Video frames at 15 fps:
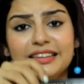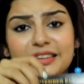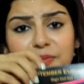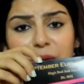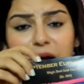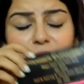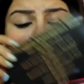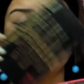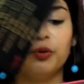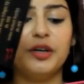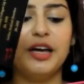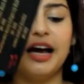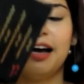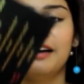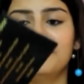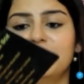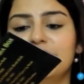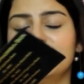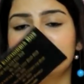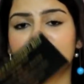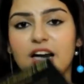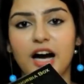this pouch, we have
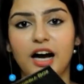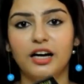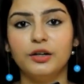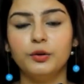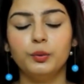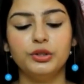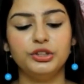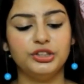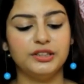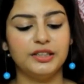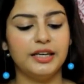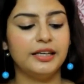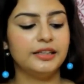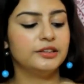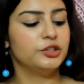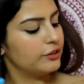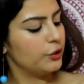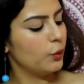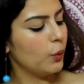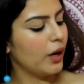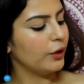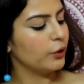this card which says,
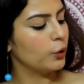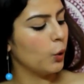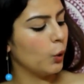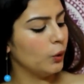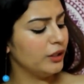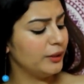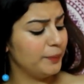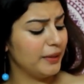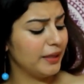"You are gold